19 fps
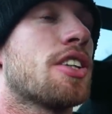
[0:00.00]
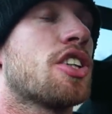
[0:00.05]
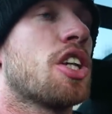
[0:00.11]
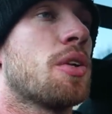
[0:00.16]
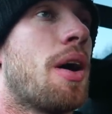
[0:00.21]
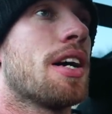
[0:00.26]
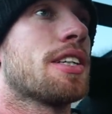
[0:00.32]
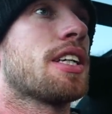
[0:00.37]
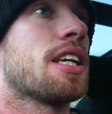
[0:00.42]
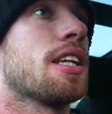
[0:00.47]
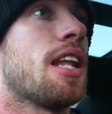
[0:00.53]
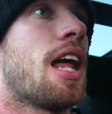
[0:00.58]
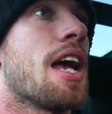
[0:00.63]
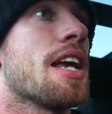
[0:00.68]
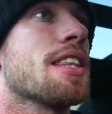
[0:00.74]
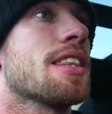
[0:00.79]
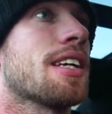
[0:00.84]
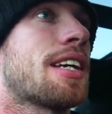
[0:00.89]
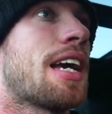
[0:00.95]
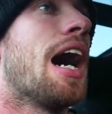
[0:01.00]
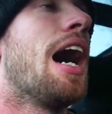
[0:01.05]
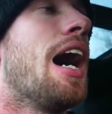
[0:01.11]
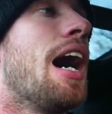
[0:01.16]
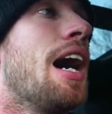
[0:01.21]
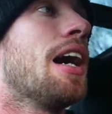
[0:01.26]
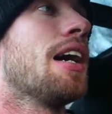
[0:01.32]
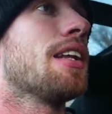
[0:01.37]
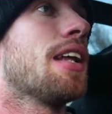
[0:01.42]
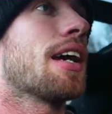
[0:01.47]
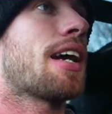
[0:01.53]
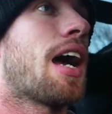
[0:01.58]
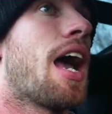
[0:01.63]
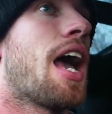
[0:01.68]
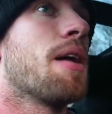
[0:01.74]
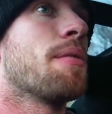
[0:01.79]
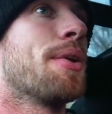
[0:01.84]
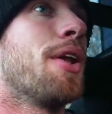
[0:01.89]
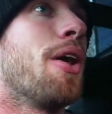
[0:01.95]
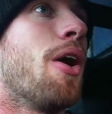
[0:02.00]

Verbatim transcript: I do actually like the car. Like I am